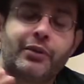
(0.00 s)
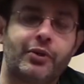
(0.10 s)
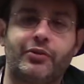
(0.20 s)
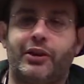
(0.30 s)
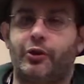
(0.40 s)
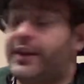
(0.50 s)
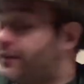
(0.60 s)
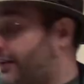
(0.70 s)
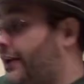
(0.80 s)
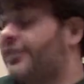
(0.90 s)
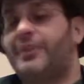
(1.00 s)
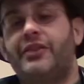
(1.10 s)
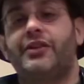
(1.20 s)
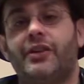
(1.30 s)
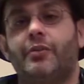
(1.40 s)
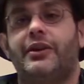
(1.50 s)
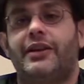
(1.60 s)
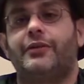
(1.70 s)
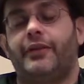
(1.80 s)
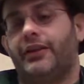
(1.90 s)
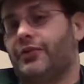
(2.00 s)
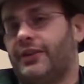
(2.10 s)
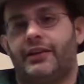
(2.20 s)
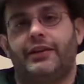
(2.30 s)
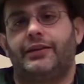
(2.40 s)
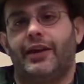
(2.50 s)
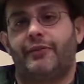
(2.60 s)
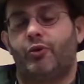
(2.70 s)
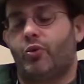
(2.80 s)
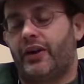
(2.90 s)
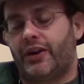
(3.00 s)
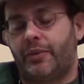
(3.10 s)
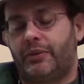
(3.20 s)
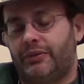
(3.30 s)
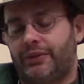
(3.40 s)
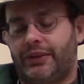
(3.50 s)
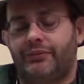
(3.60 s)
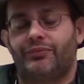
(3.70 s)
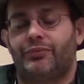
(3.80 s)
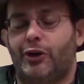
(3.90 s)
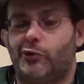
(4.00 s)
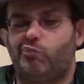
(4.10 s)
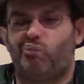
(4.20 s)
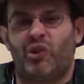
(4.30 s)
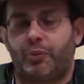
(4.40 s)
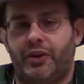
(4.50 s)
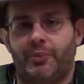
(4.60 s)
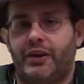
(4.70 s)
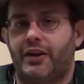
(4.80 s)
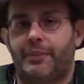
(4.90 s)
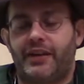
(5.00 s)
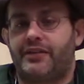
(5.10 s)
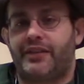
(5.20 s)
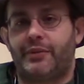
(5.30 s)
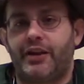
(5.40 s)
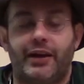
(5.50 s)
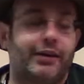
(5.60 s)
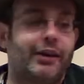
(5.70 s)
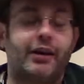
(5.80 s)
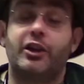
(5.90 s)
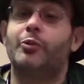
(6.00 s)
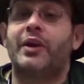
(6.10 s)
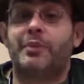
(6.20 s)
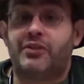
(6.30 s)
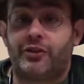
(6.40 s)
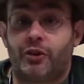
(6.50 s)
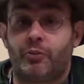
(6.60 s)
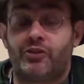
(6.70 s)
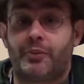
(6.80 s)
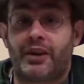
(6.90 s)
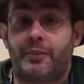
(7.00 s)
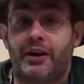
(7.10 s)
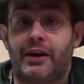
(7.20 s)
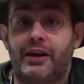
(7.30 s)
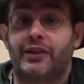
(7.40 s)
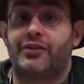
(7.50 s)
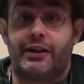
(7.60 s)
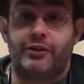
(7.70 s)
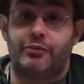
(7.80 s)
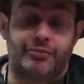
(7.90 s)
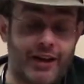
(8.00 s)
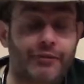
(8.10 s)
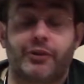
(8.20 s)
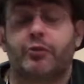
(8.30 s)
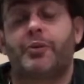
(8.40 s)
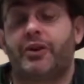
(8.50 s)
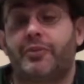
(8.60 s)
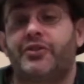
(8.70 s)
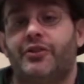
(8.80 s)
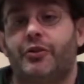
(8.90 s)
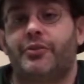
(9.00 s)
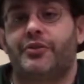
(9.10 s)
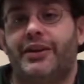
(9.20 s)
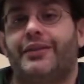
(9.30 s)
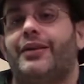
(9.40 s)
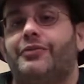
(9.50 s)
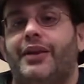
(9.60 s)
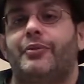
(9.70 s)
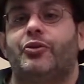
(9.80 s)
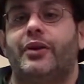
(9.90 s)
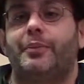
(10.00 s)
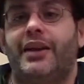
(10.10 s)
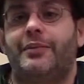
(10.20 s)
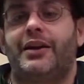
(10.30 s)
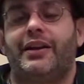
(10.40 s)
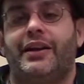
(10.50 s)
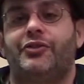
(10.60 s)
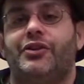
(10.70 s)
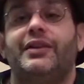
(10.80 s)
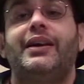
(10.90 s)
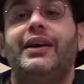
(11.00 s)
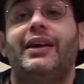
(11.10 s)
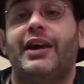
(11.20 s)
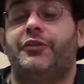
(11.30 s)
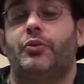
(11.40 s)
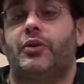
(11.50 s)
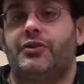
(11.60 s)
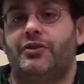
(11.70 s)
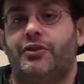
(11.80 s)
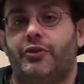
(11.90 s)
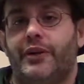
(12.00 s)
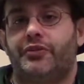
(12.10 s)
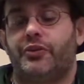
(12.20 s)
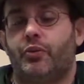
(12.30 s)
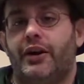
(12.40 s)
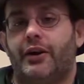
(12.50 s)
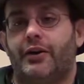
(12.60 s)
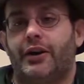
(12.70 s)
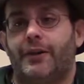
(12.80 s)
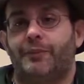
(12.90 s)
that's kind of basically what a dental is, and then the animal will wake up and you'll probably pick it up that same day. You might be sent home with some antibiotics, and you definitely would probably be sent home with some anti-inflammatory and pain medication if it was a situation where